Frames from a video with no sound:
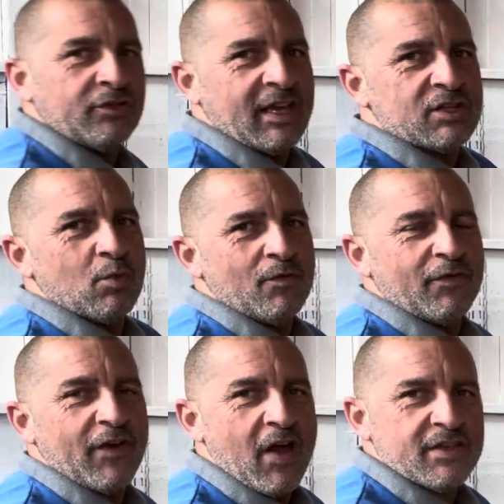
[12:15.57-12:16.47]
this one
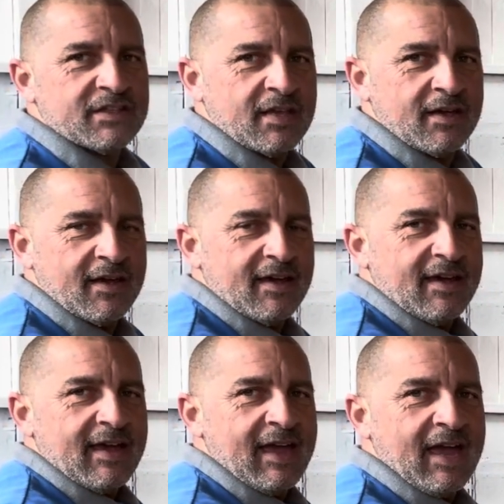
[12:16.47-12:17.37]
first,
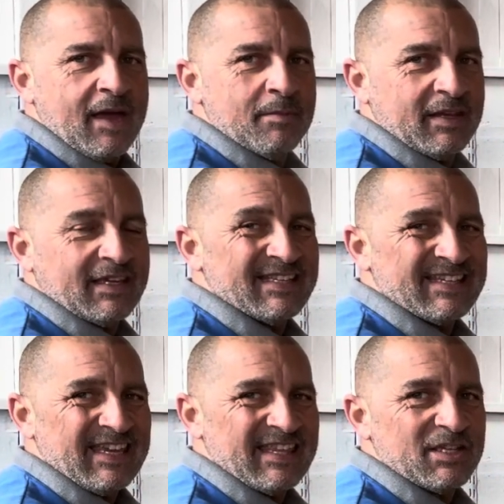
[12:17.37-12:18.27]
then you can
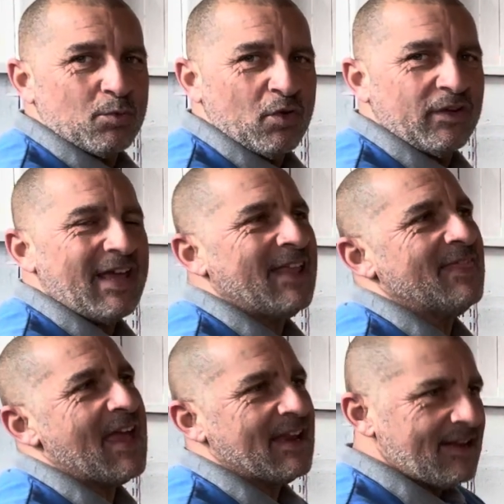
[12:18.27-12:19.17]
see this one, and
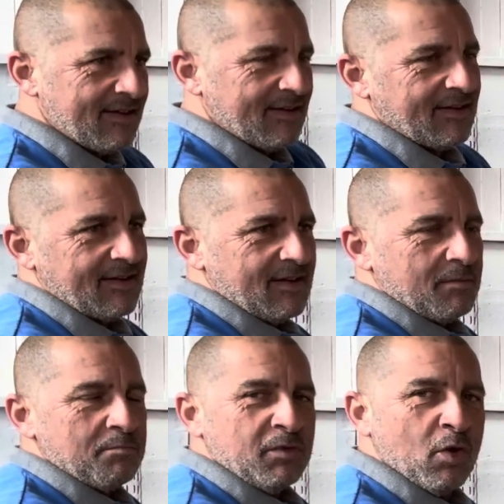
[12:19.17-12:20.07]
then
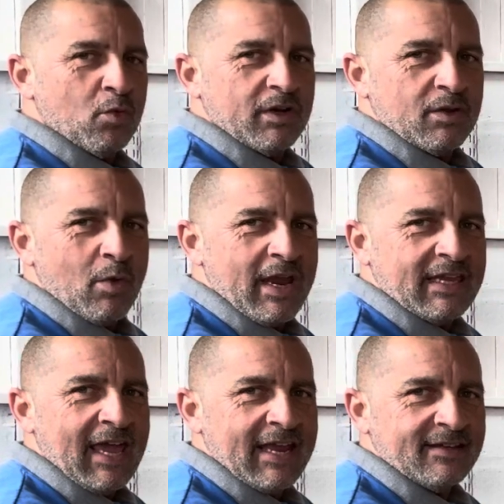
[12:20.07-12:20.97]
do one at the
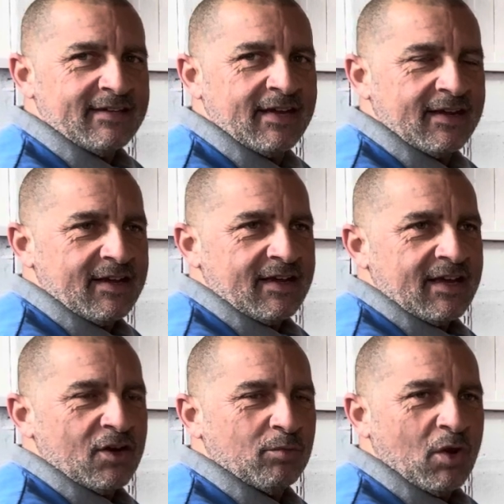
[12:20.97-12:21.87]
weekend,
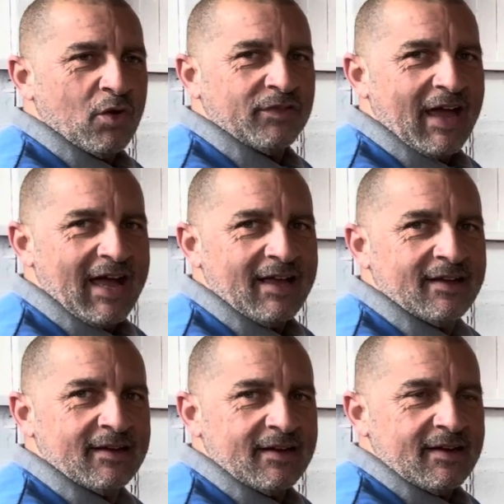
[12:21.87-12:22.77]
upload that.
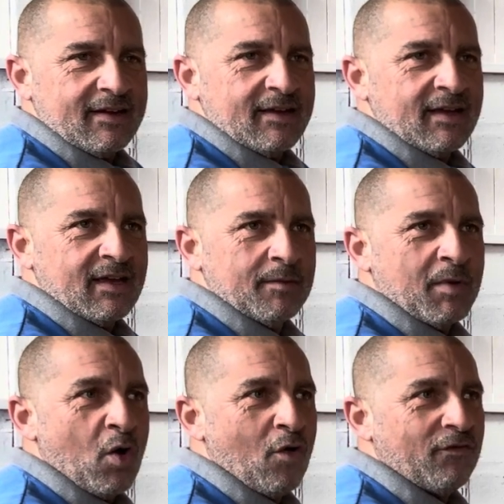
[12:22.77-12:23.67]

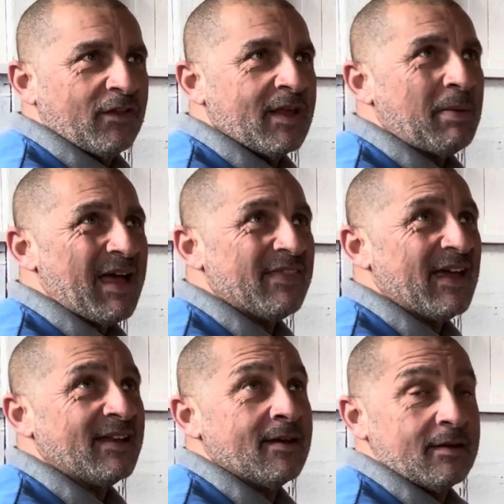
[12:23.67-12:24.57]
Hopefully by
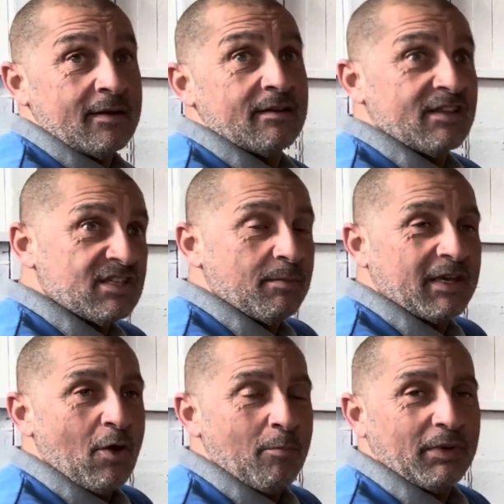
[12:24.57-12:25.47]
then this will be
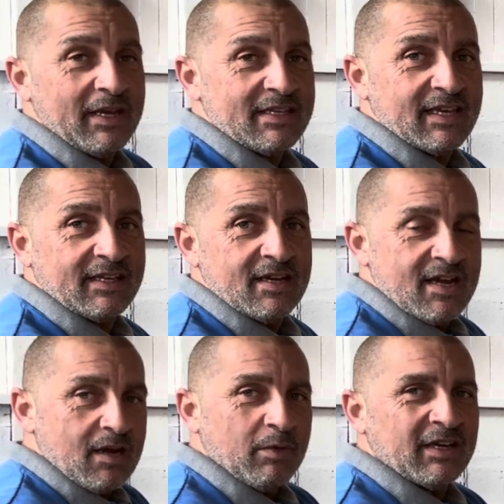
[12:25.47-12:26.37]
completed.
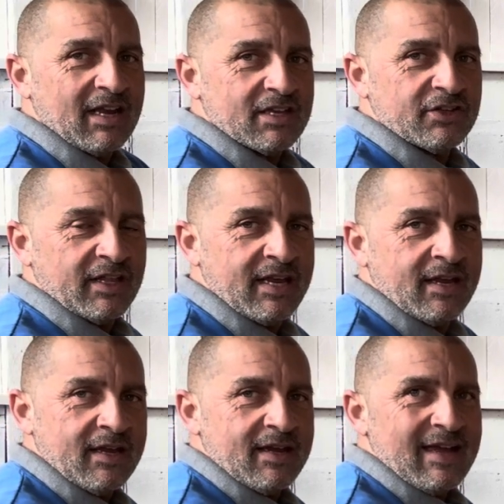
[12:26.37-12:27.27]
I
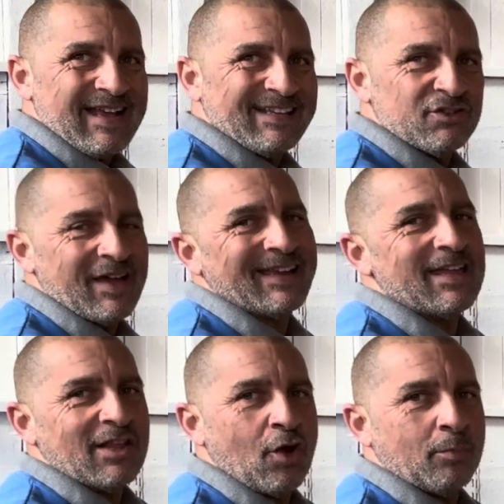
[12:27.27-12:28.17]
can try and get
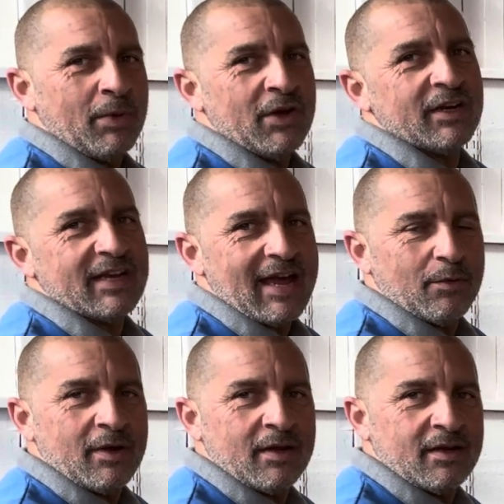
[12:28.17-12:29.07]
the log burner
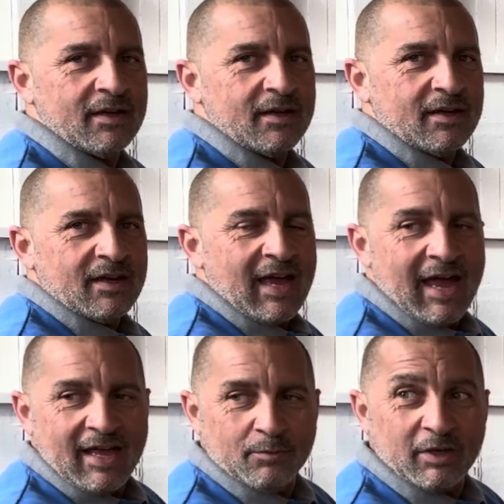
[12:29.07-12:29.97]
down,
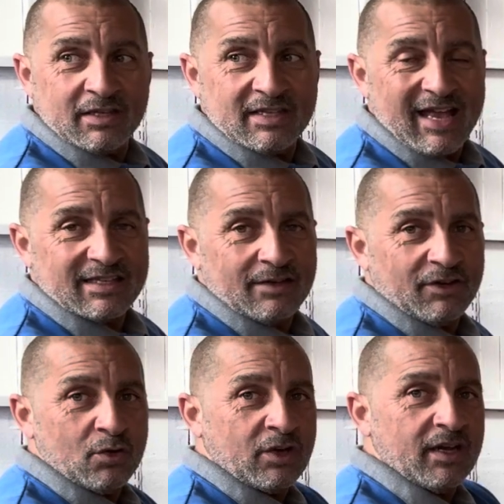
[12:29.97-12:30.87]
and we can start to have a
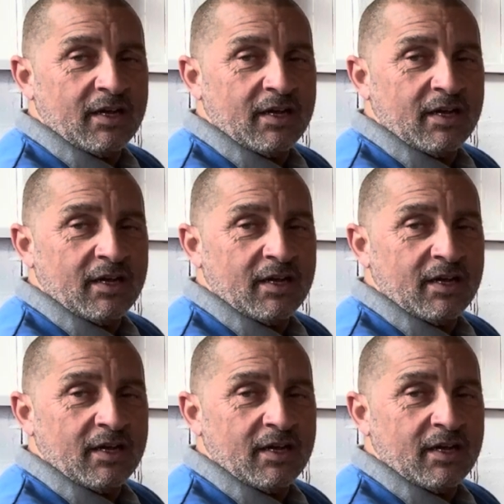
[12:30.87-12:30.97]
look at